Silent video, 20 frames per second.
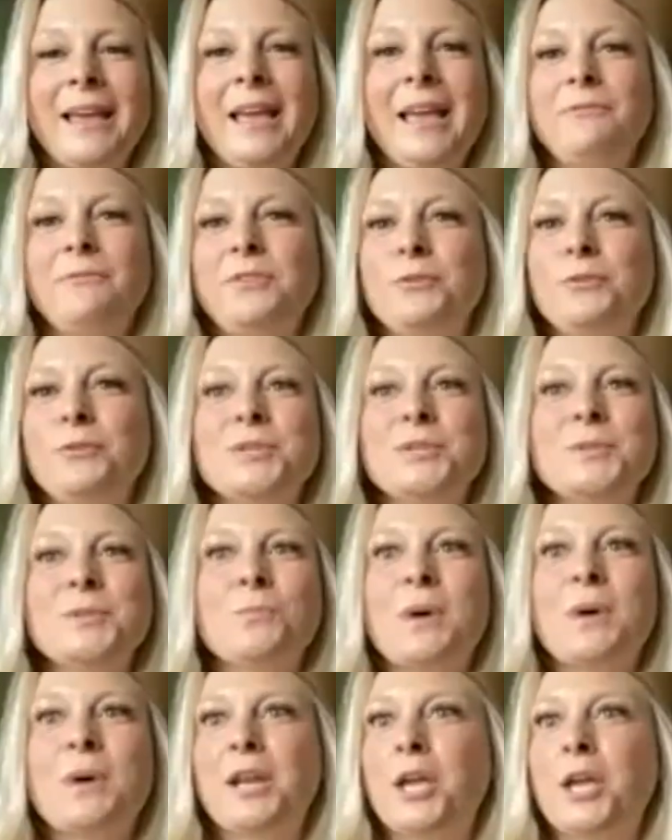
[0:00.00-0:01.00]
If you
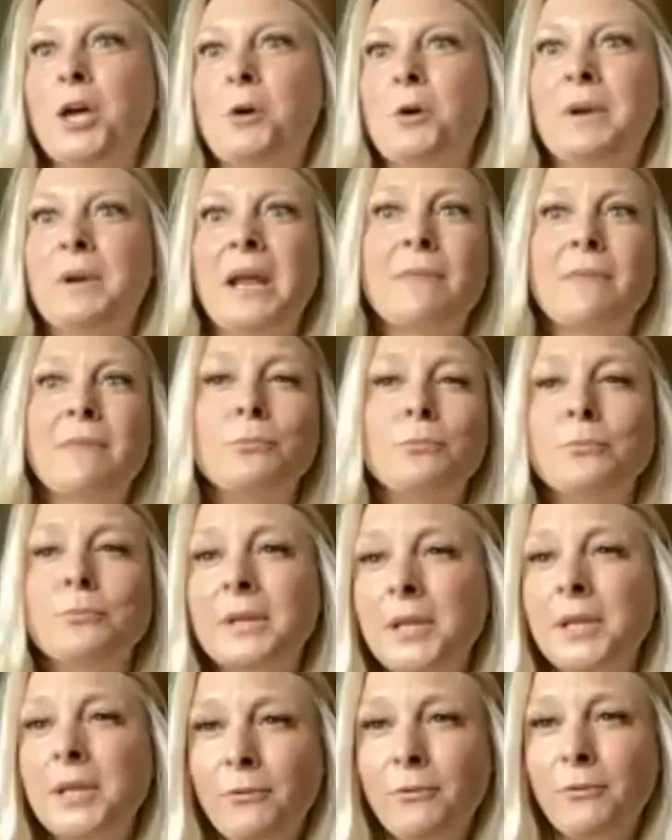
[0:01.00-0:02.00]
just want to go and have a
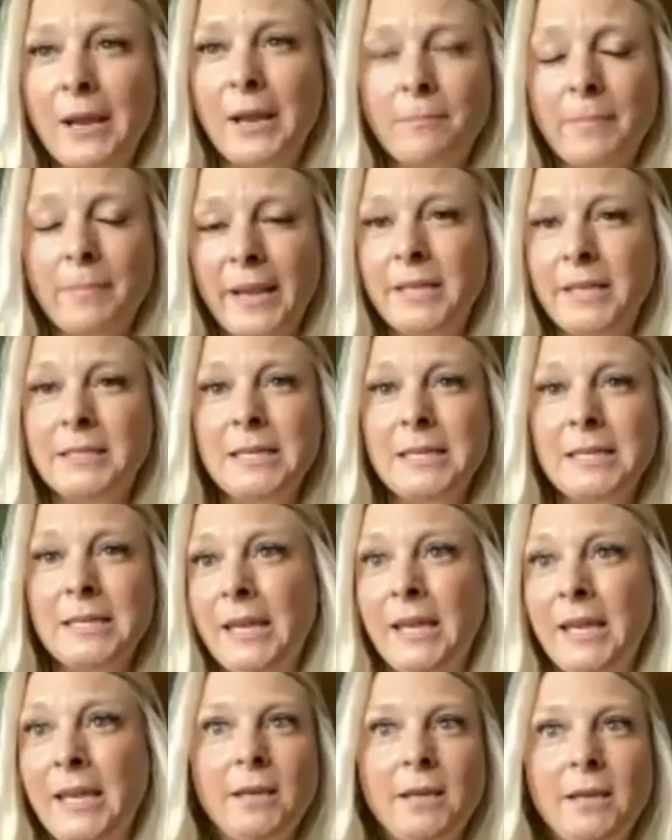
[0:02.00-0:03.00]
really great bite to
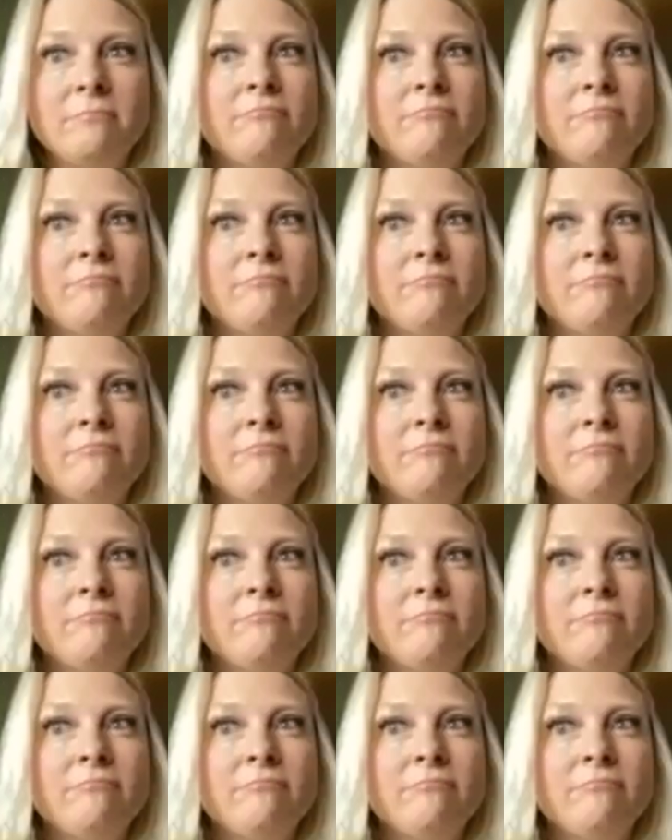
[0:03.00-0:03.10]
eat,